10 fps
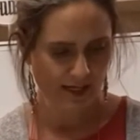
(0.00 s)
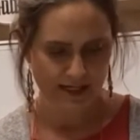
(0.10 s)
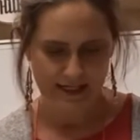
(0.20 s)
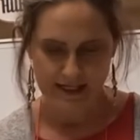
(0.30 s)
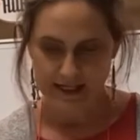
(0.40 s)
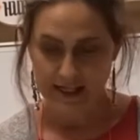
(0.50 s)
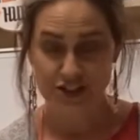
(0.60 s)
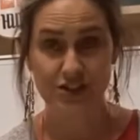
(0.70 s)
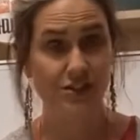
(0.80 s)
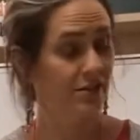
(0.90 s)
I
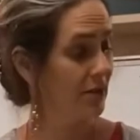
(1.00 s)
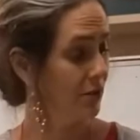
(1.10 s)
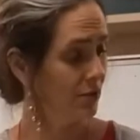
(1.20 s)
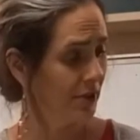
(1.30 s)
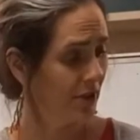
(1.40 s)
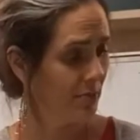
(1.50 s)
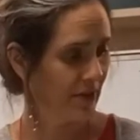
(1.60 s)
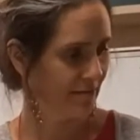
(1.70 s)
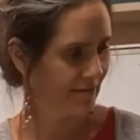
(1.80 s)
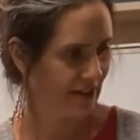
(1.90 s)
should have done that earlier,
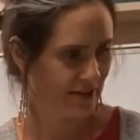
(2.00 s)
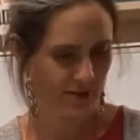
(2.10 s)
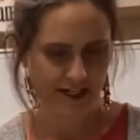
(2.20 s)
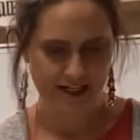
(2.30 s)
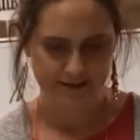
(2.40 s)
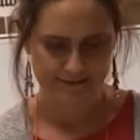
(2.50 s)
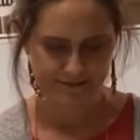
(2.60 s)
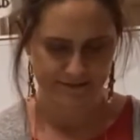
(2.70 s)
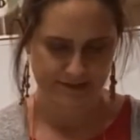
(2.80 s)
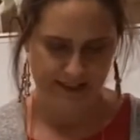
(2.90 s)
but that's okay.
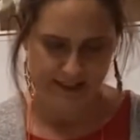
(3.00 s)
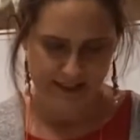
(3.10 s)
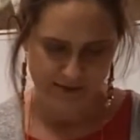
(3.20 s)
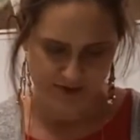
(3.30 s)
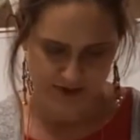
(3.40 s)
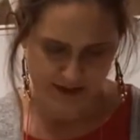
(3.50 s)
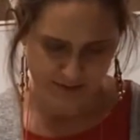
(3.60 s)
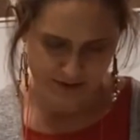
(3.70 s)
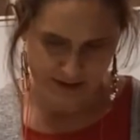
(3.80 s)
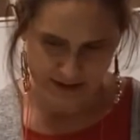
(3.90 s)
I'm just going
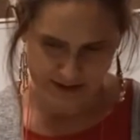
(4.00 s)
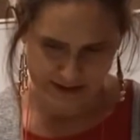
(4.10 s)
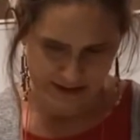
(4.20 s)
to put a